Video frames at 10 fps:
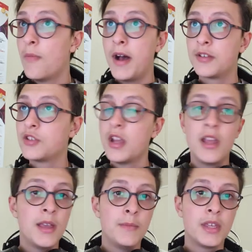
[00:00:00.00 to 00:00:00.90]
much,
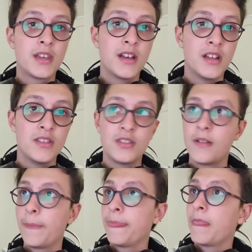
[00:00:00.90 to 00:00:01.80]
because
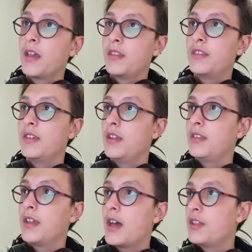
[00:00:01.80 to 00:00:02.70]

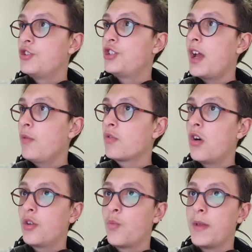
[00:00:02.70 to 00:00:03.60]
The other shout
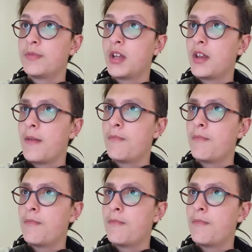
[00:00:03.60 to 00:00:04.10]
card website, I'm